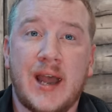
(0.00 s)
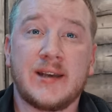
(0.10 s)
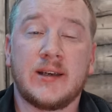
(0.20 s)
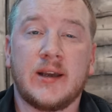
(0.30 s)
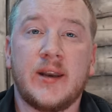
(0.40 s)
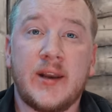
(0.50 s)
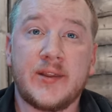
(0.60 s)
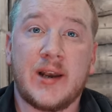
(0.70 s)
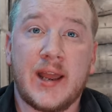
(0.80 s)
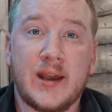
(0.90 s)
adding
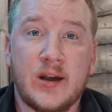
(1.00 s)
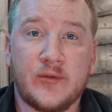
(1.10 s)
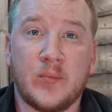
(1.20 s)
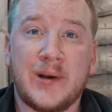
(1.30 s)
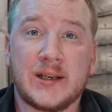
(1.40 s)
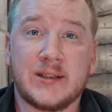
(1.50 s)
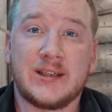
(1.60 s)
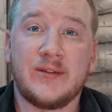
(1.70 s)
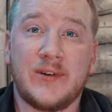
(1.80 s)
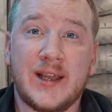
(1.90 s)
another layer of
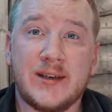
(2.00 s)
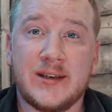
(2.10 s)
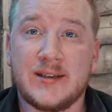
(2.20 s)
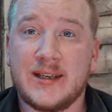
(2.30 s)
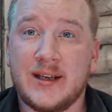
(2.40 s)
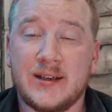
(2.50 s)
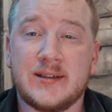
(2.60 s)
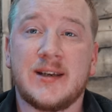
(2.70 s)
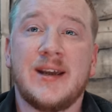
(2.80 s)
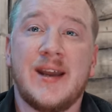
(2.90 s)
complexity for lenders,
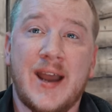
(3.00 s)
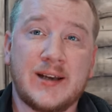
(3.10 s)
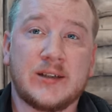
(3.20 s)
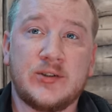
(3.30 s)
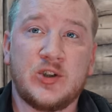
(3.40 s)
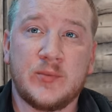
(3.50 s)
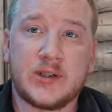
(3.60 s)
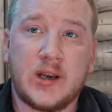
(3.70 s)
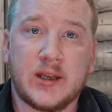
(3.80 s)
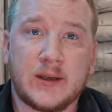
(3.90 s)
dealers, and consumers
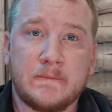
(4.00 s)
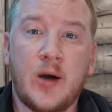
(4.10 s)
alike.